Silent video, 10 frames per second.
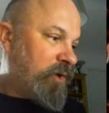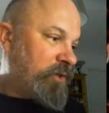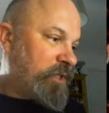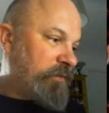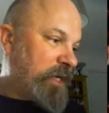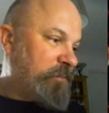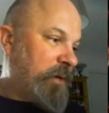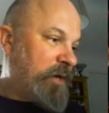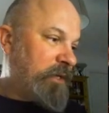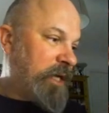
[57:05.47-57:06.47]
distracted
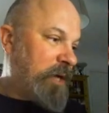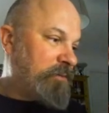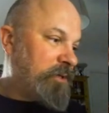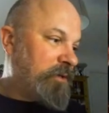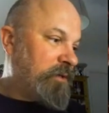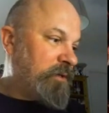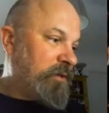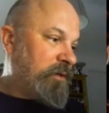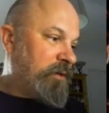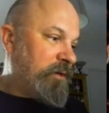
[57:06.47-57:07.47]
by other games.
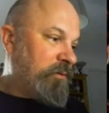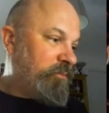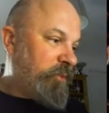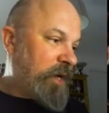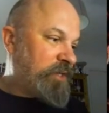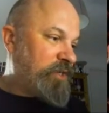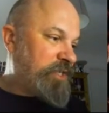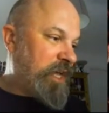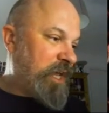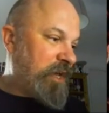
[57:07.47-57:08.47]
Brett, good to
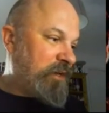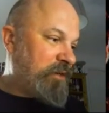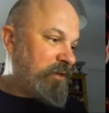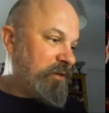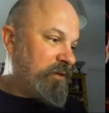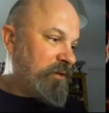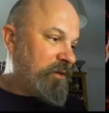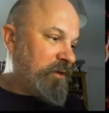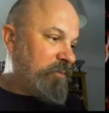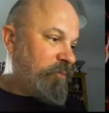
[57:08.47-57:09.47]
hear.
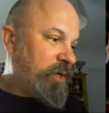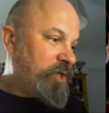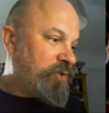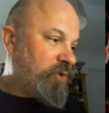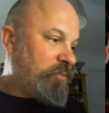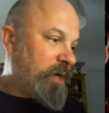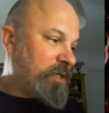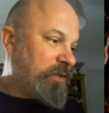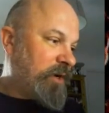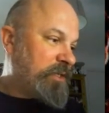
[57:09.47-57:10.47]
Pretty sure my
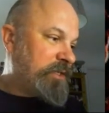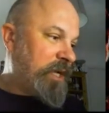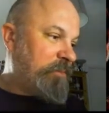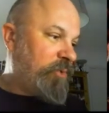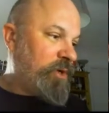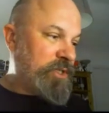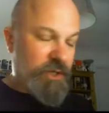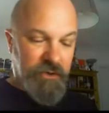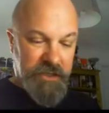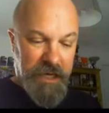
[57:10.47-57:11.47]
dice teleported to
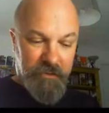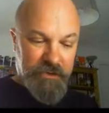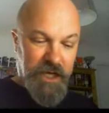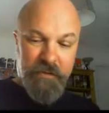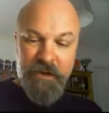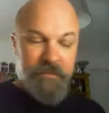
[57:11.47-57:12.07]
your table, Toby.